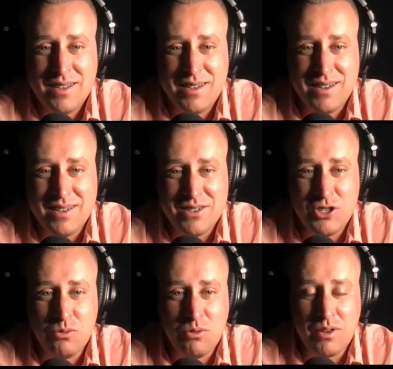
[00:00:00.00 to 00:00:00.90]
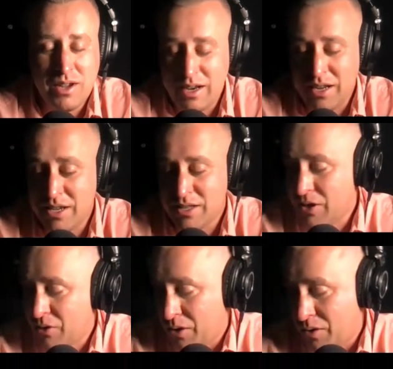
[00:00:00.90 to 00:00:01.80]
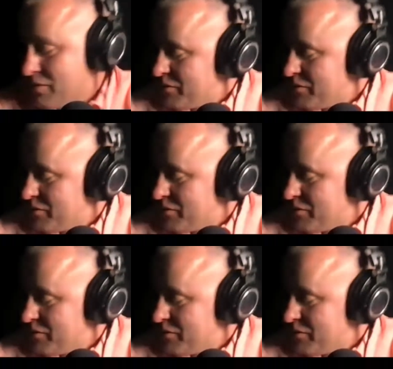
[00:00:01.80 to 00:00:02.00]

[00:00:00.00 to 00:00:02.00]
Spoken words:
Joe Rogan kind of kicked that off.